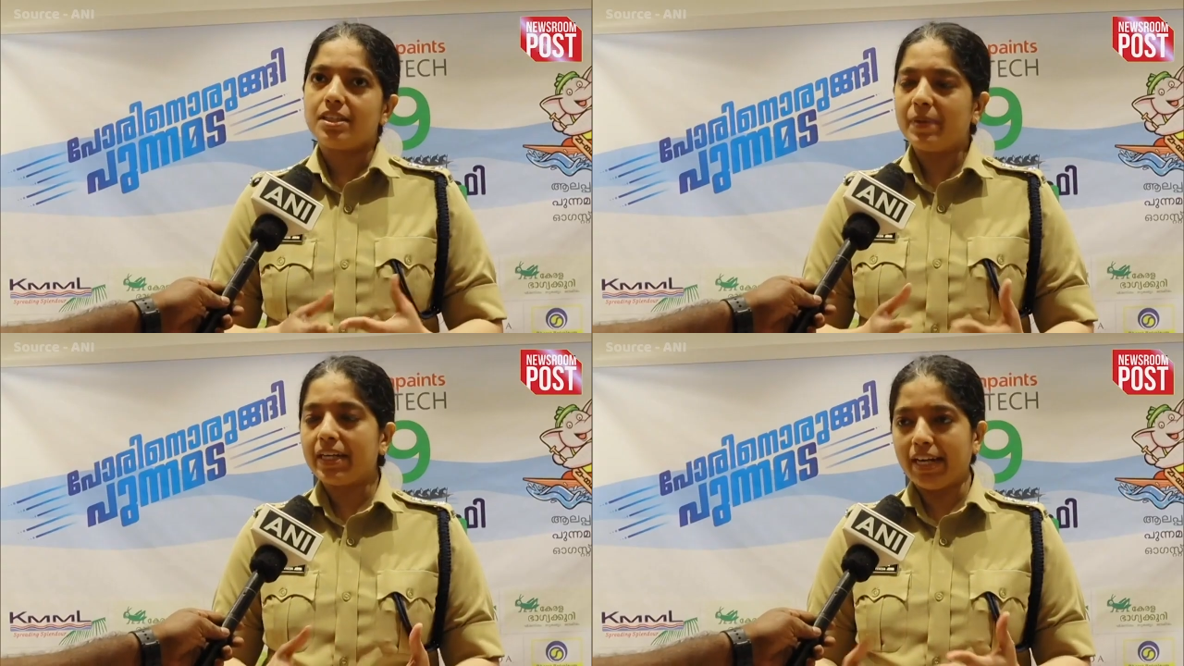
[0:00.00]

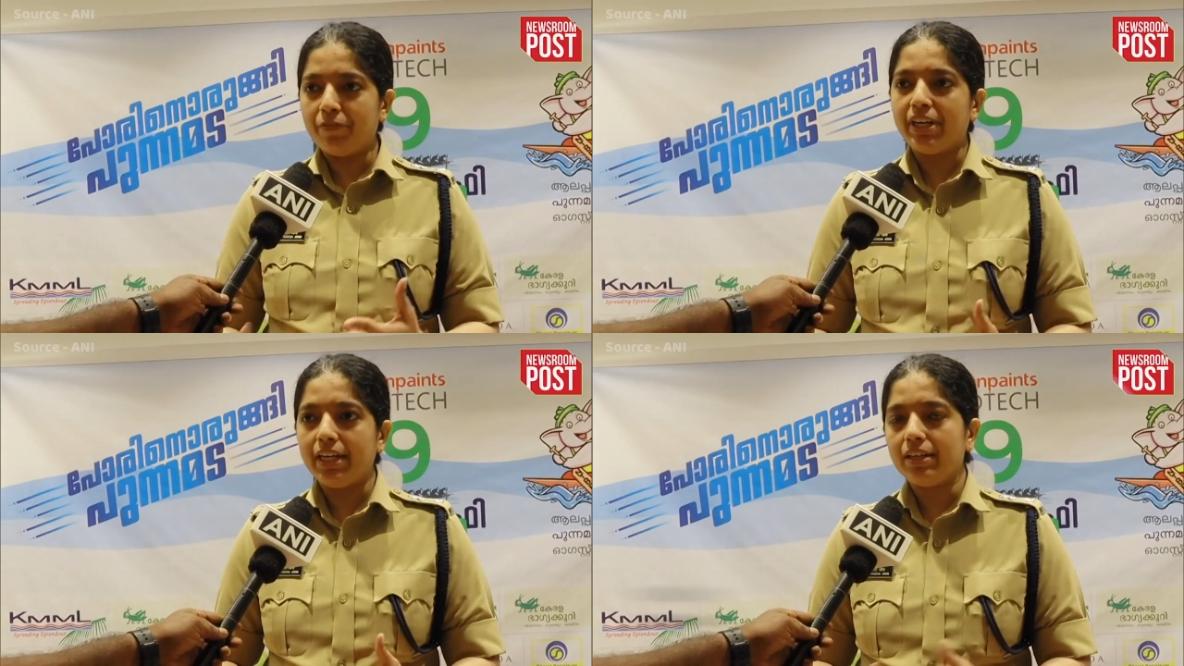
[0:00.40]
being done
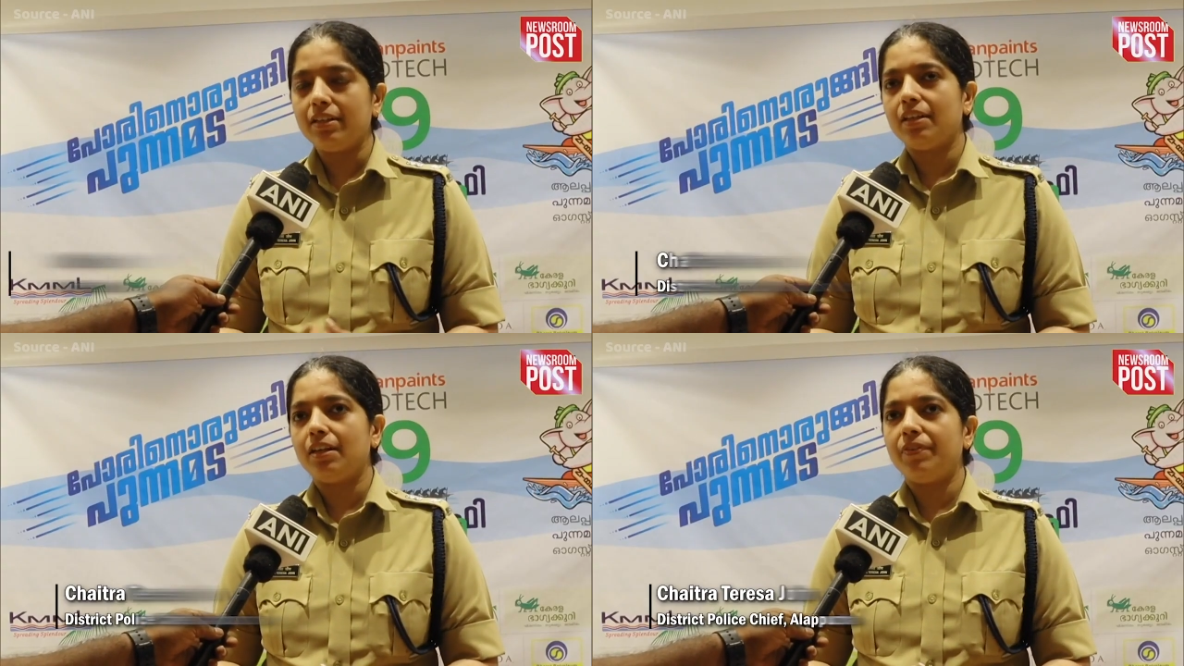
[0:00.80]
every year.
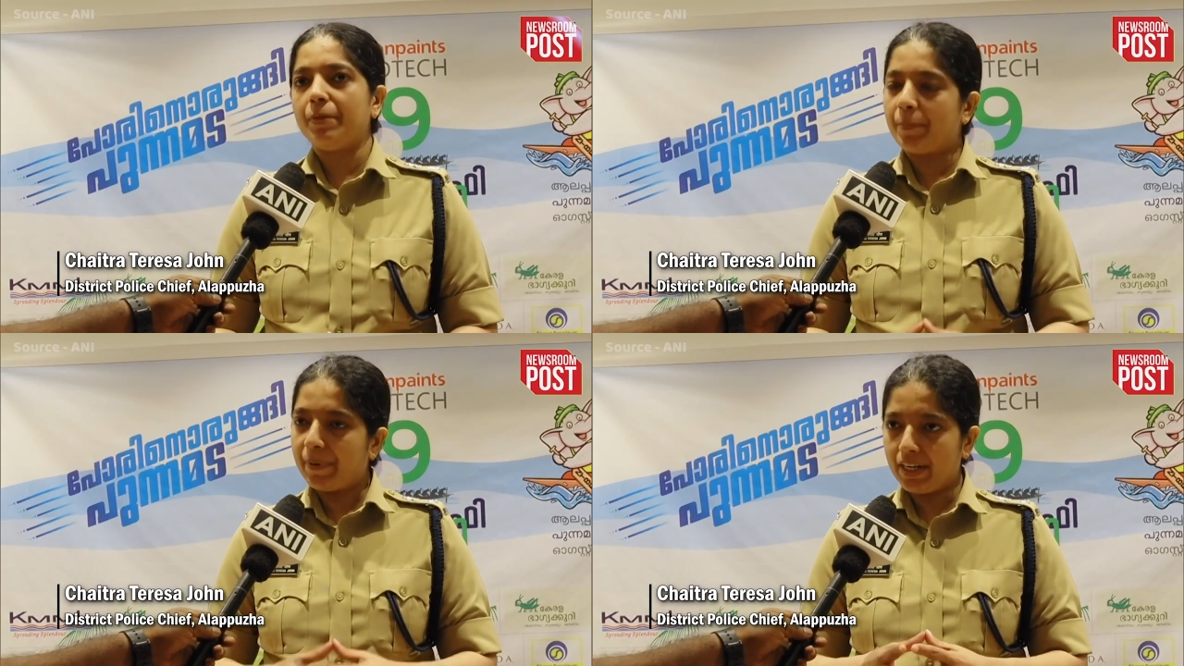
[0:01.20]
Uh, we
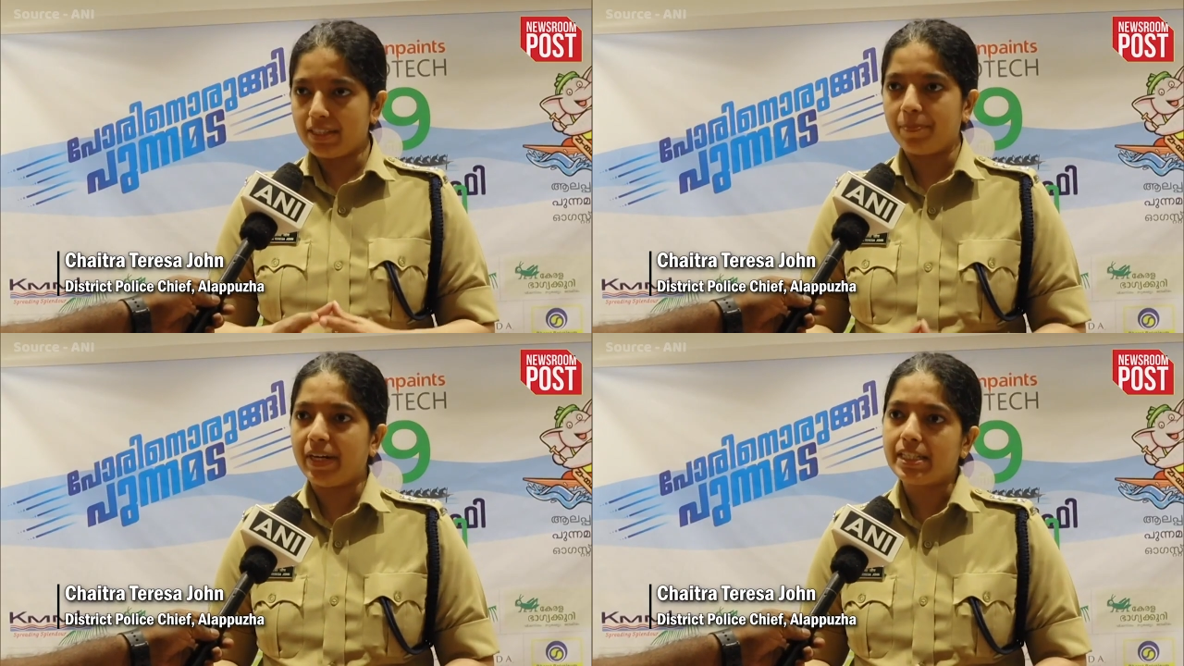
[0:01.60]
have prepared a
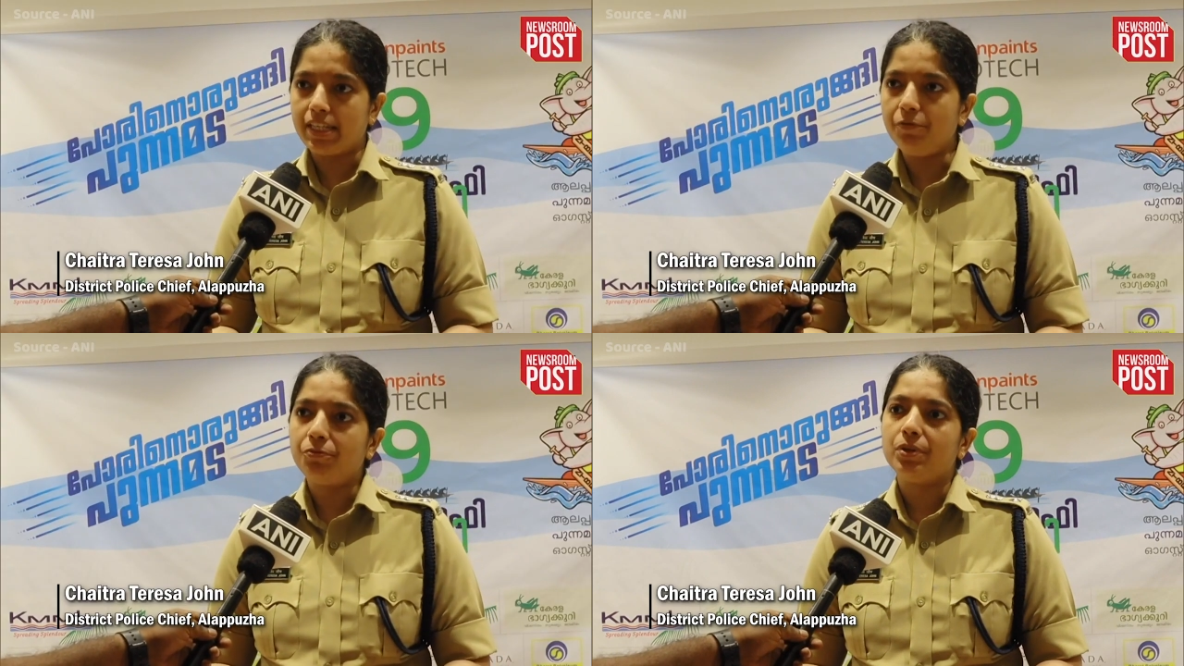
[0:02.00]
separate
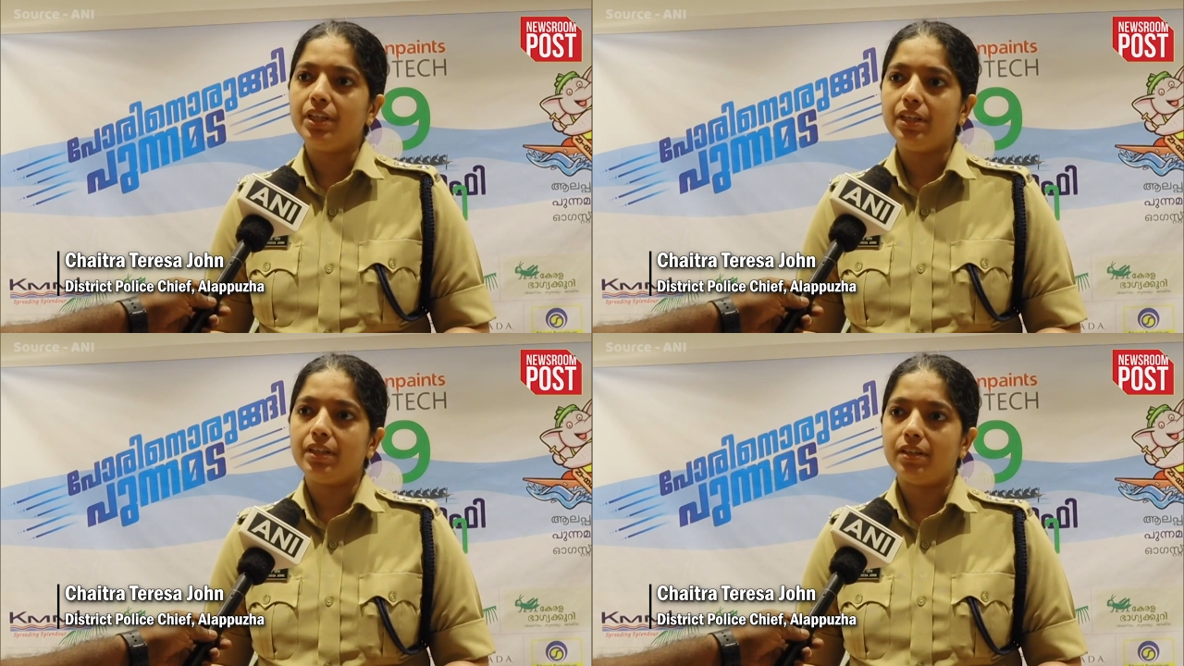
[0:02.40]
scheme for
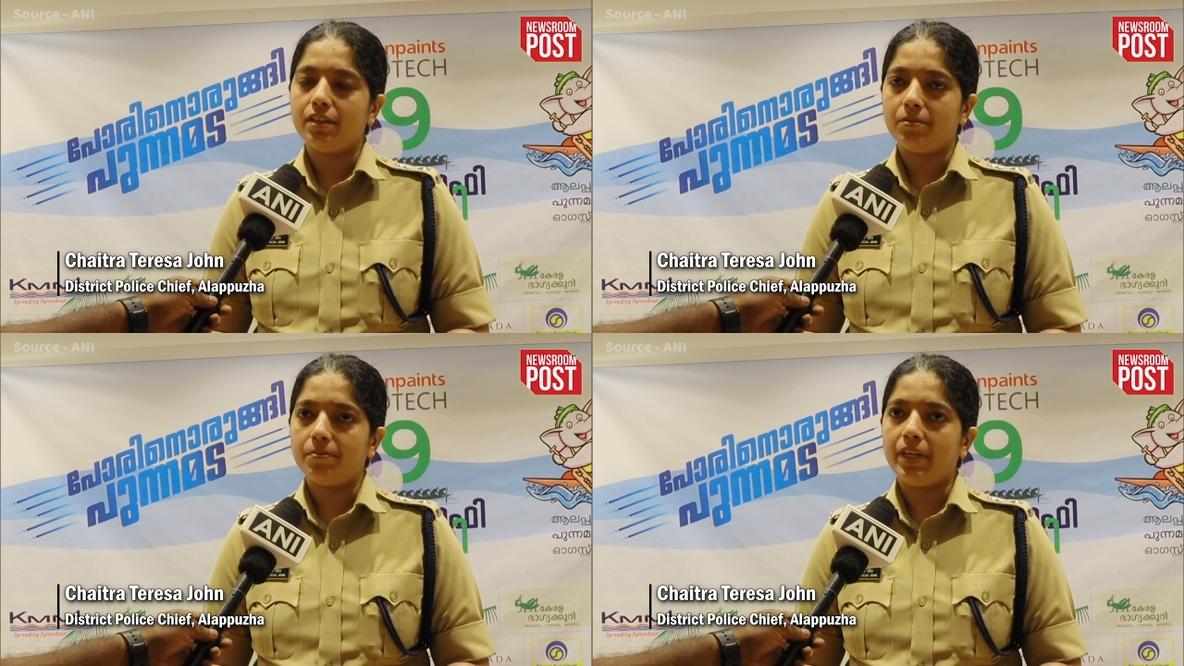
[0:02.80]
the
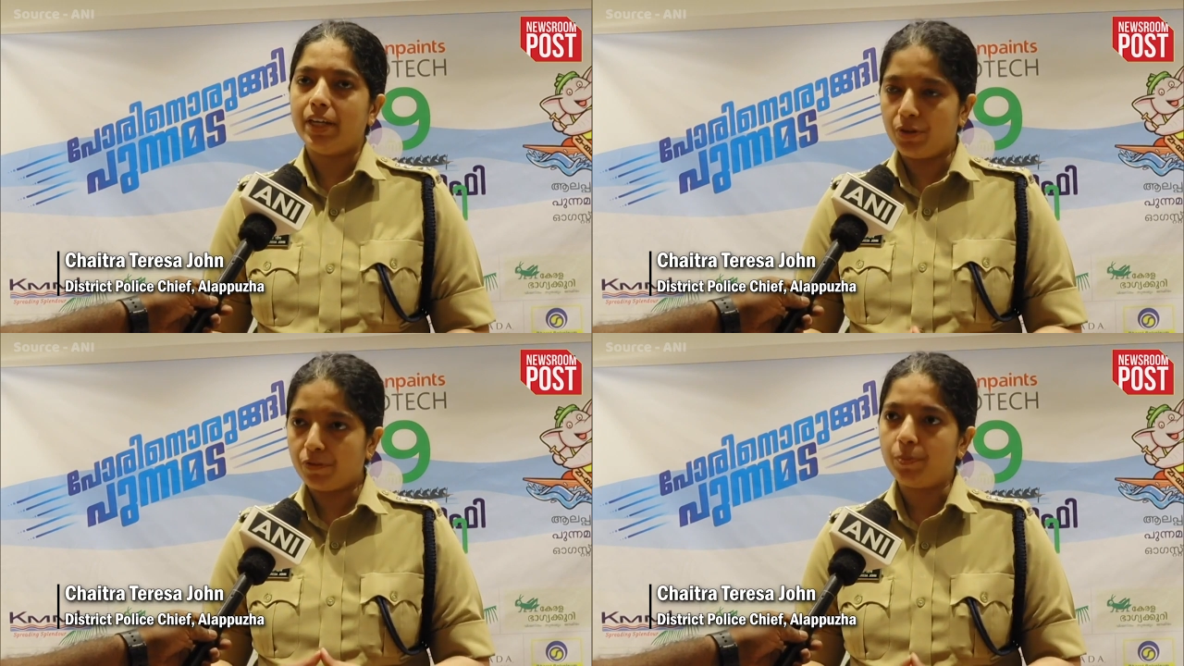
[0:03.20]
uh,
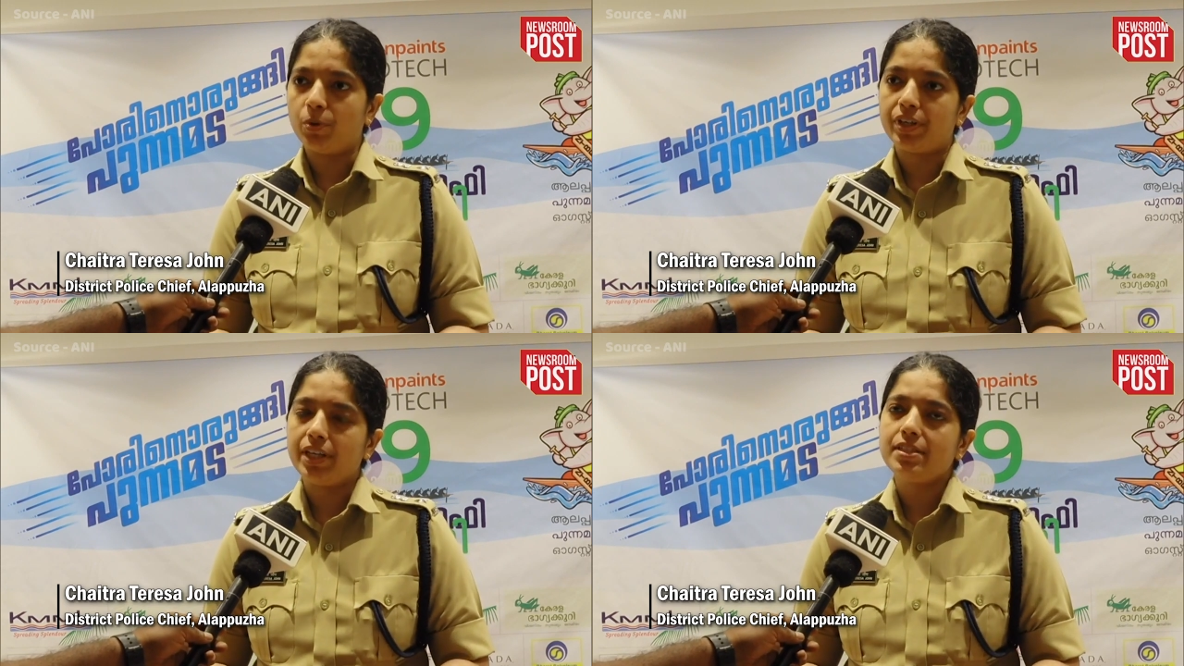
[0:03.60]
Nehru Trophy
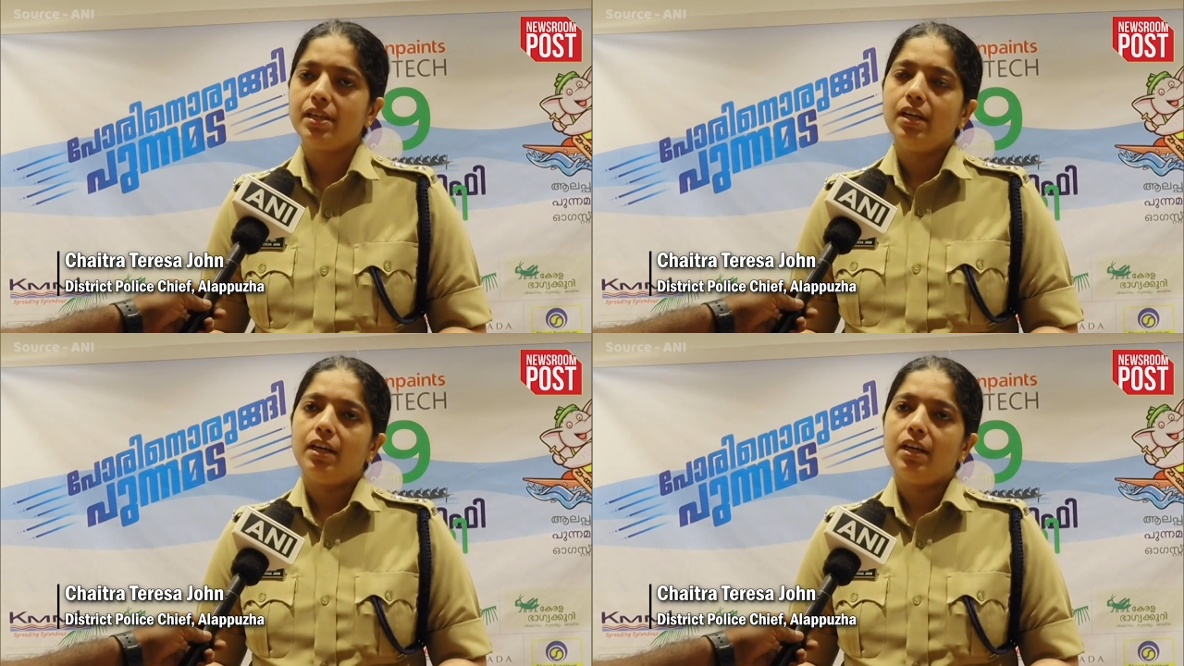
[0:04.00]
boat race